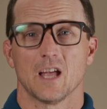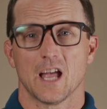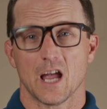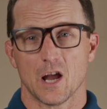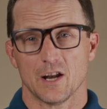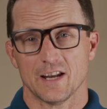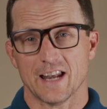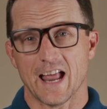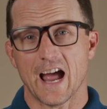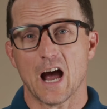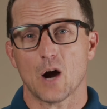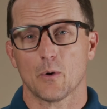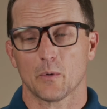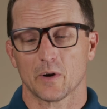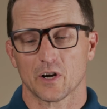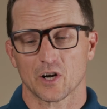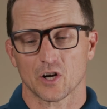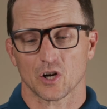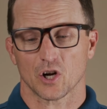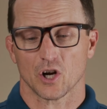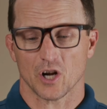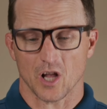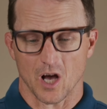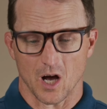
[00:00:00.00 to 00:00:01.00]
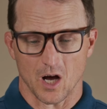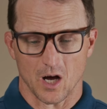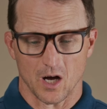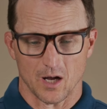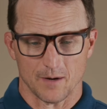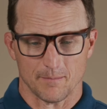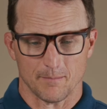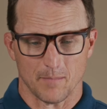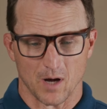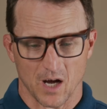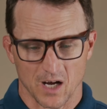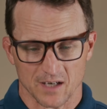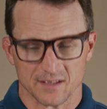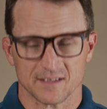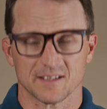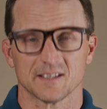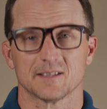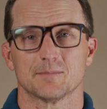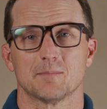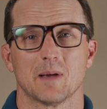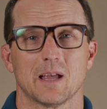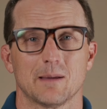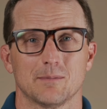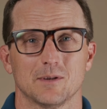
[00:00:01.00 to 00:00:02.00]
And now we're going to unbox
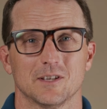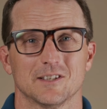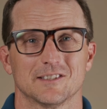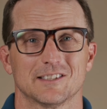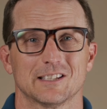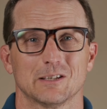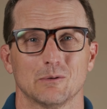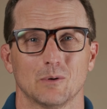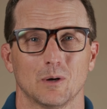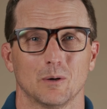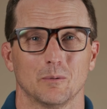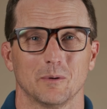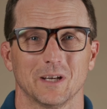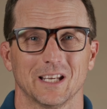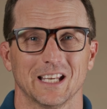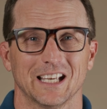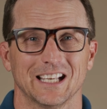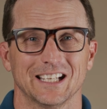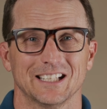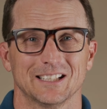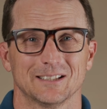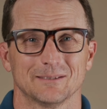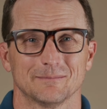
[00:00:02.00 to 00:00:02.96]
this baby and see what we get.